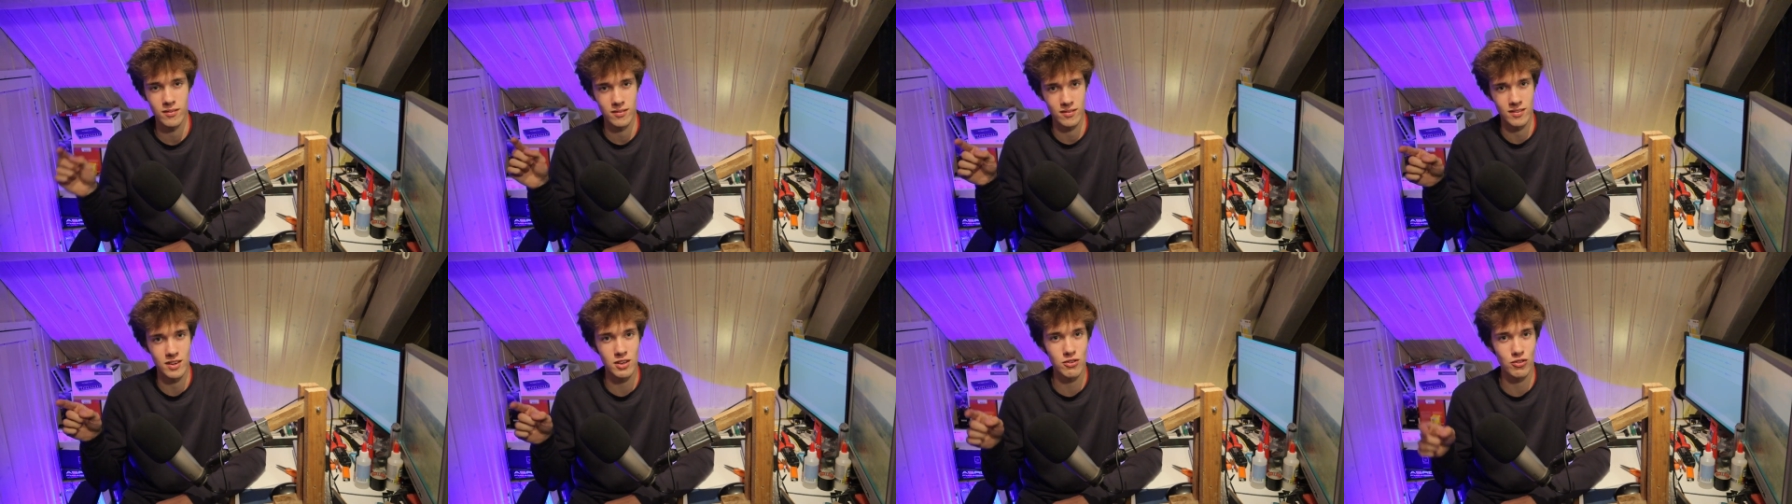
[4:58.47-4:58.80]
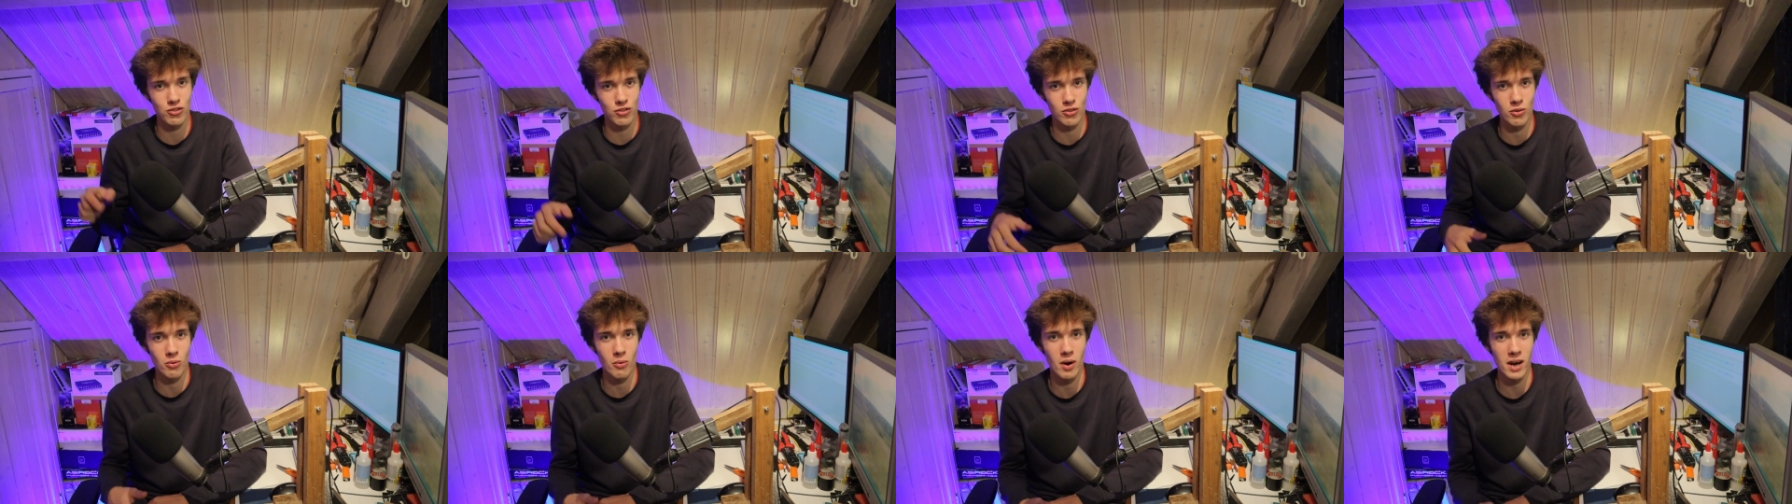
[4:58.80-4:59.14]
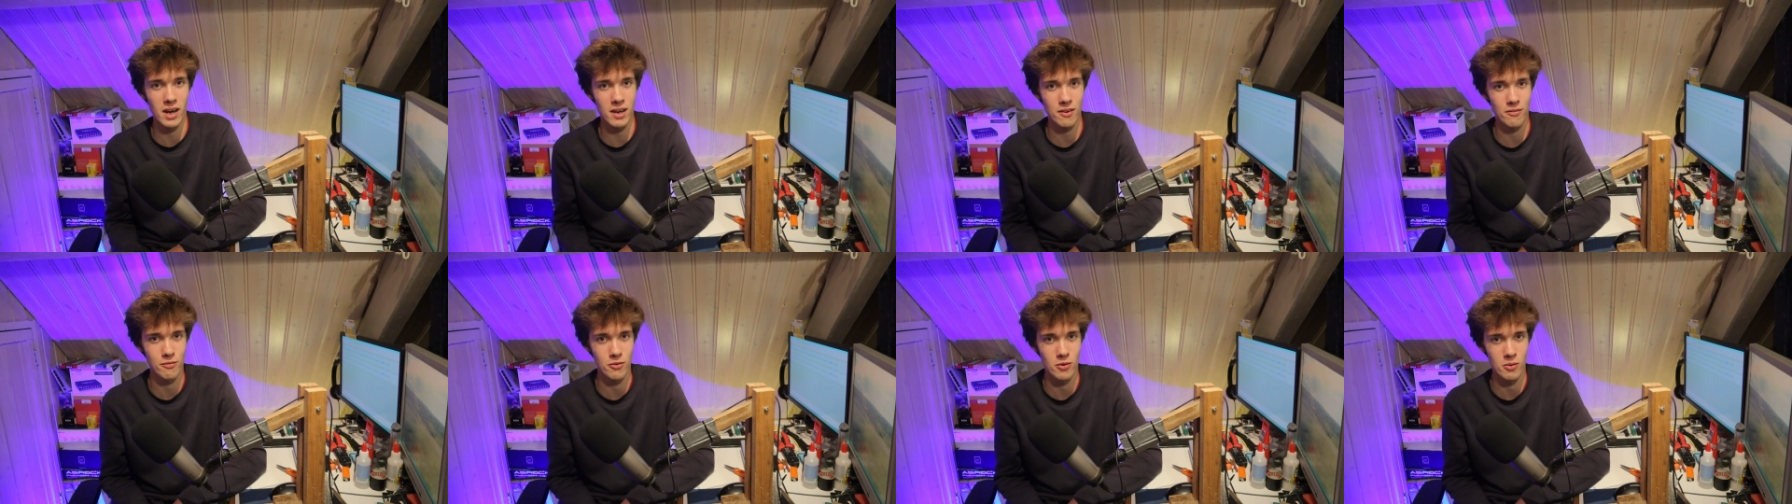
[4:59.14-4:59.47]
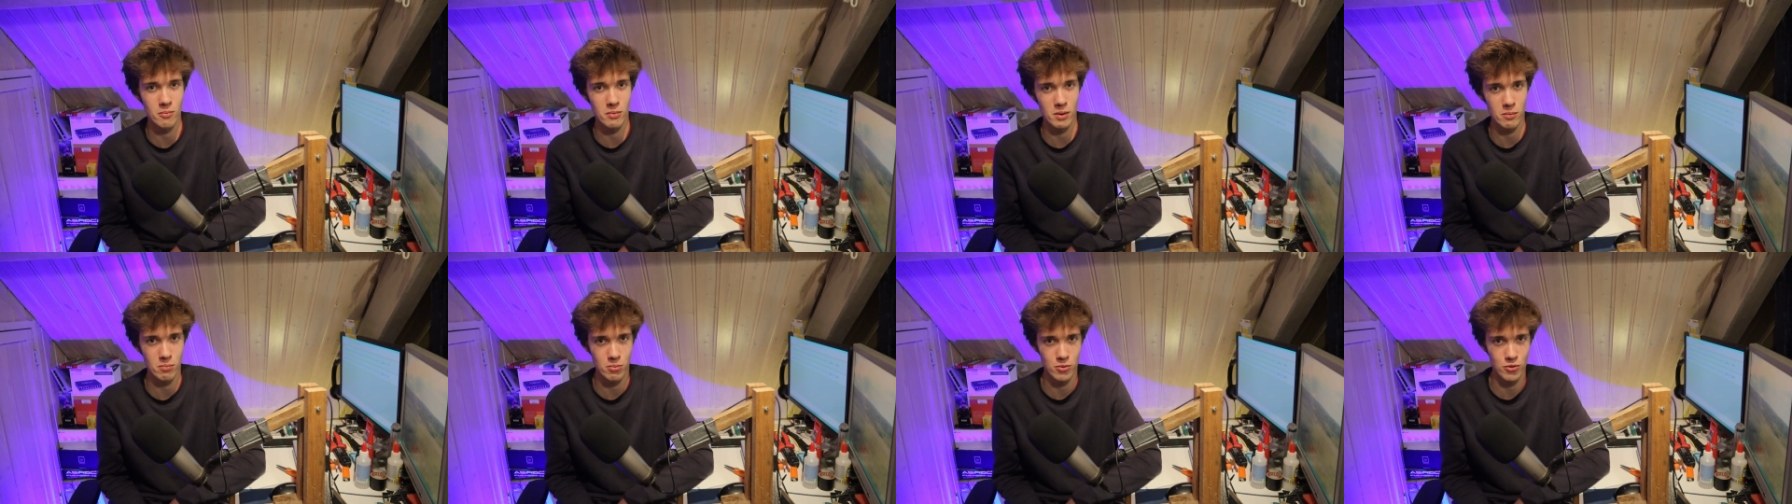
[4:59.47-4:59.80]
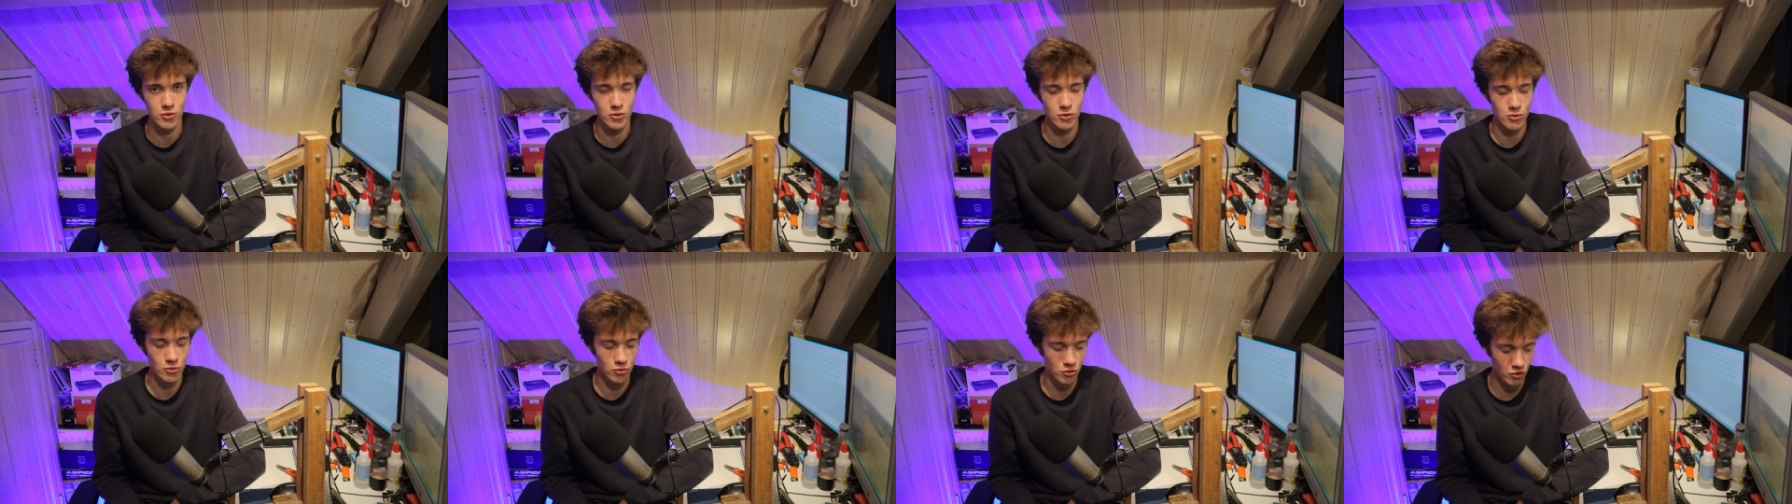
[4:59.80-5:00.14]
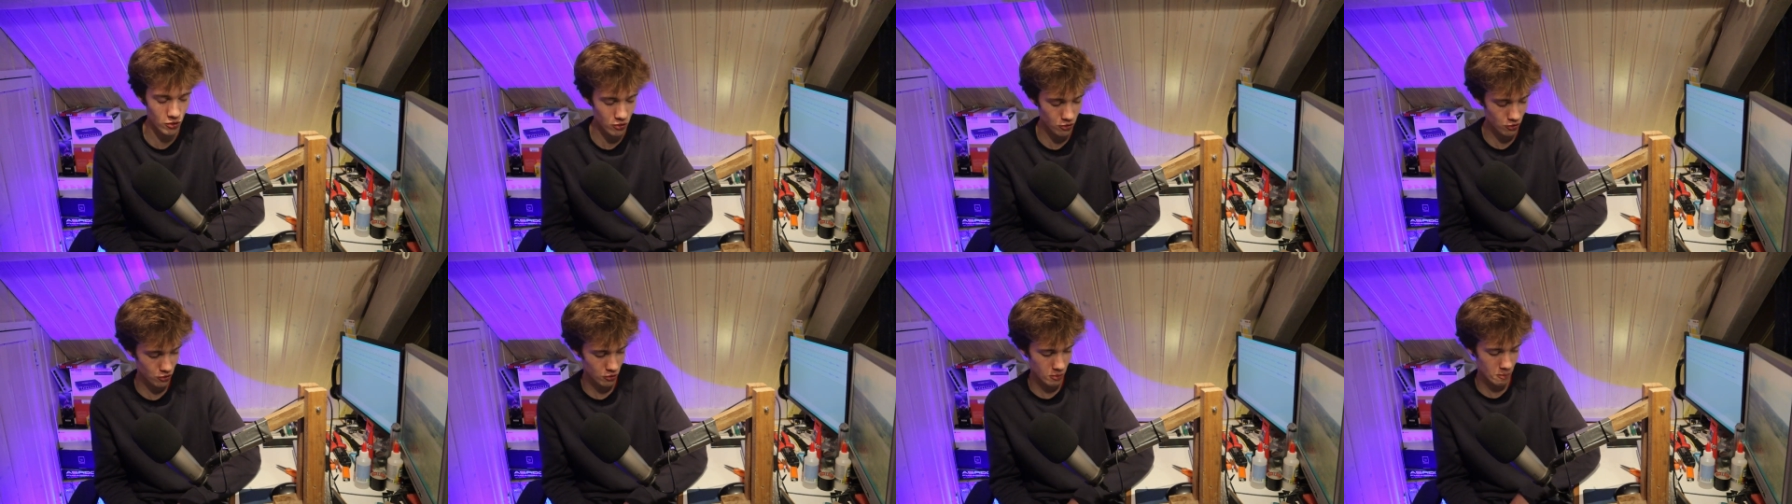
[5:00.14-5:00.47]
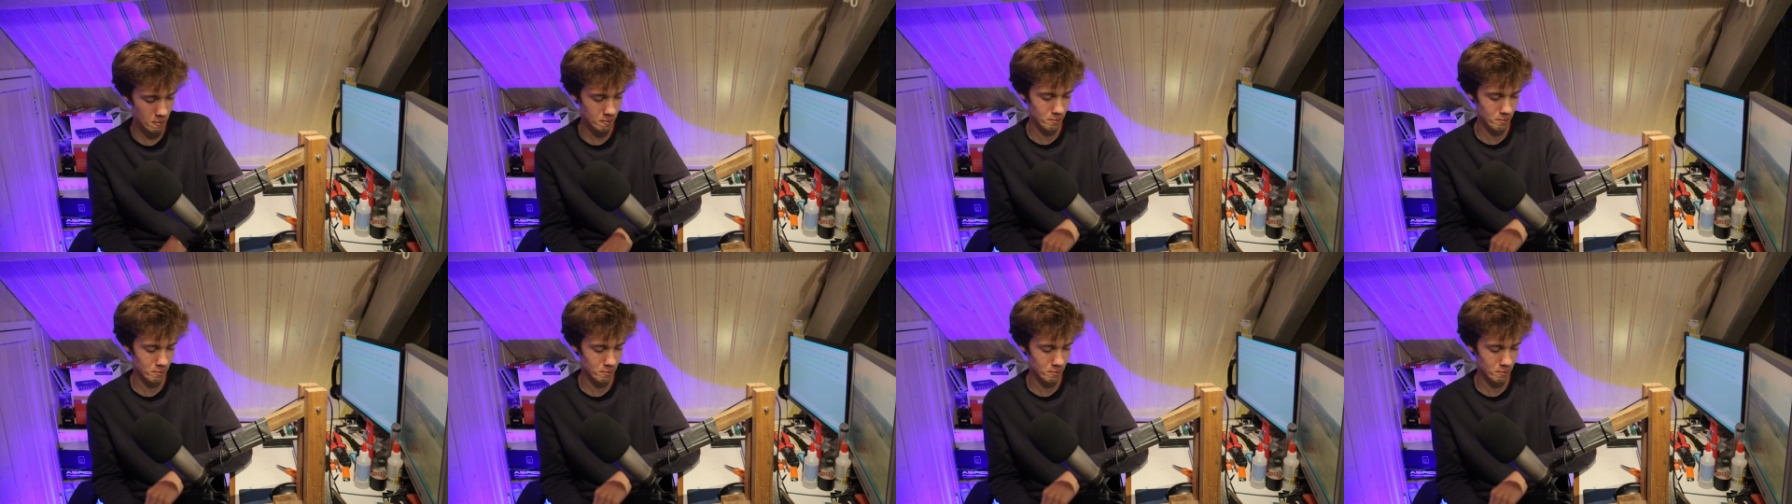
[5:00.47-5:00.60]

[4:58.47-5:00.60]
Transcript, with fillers: this is the waveform it produces.